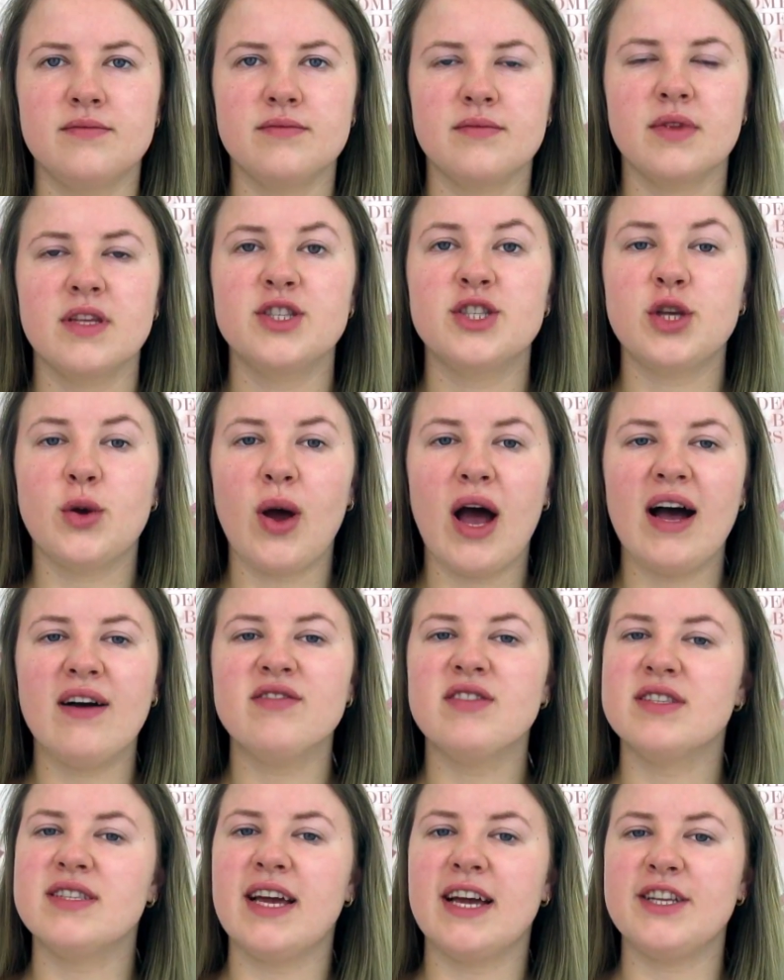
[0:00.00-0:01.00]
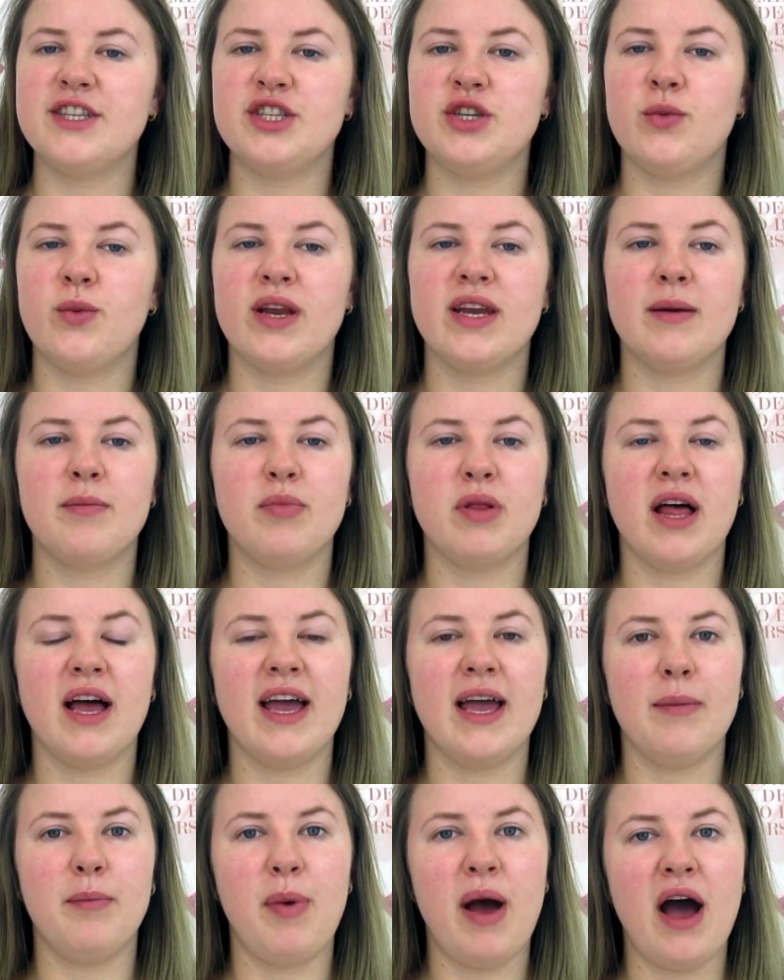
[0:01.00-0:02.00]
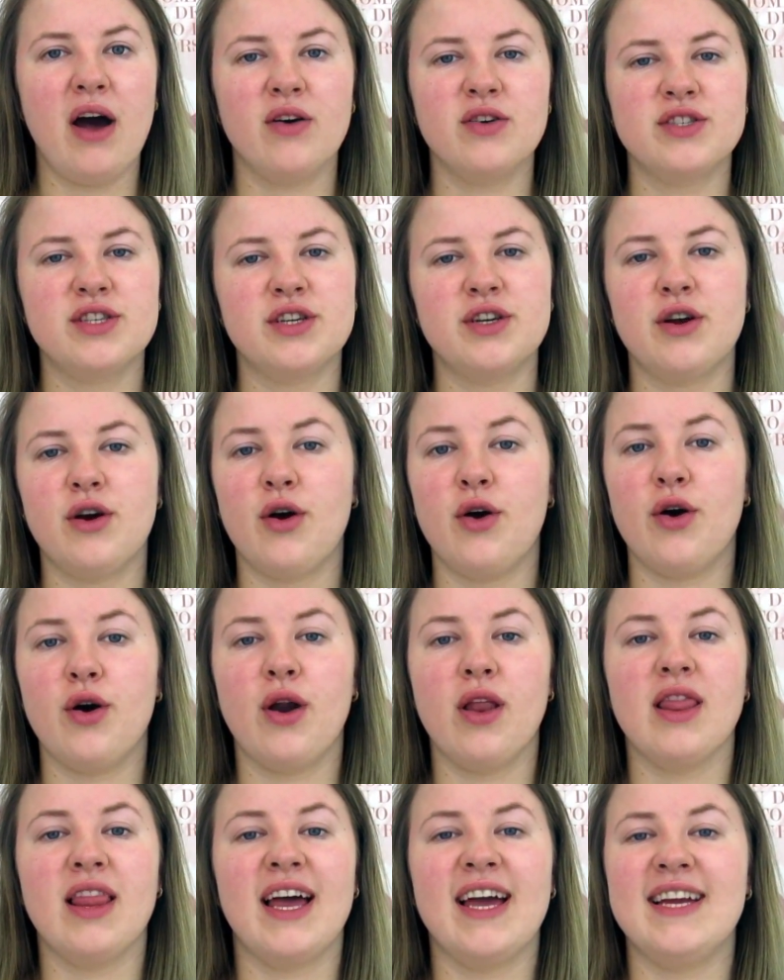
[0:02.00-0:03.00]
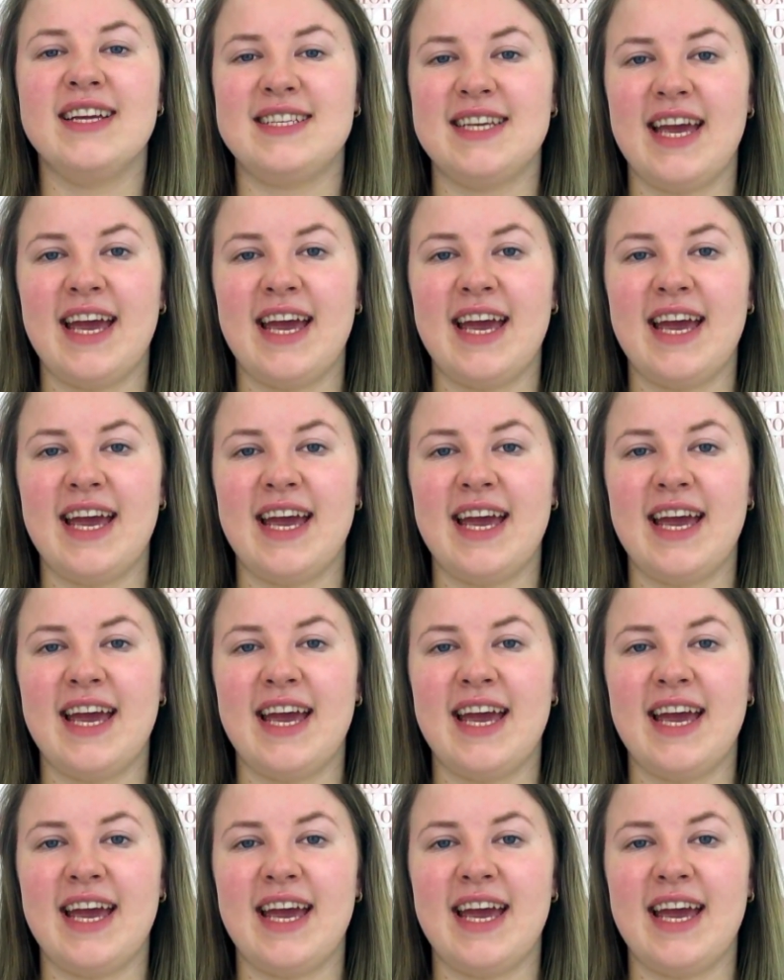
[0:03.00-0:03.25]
So after that you want to apply a powder or light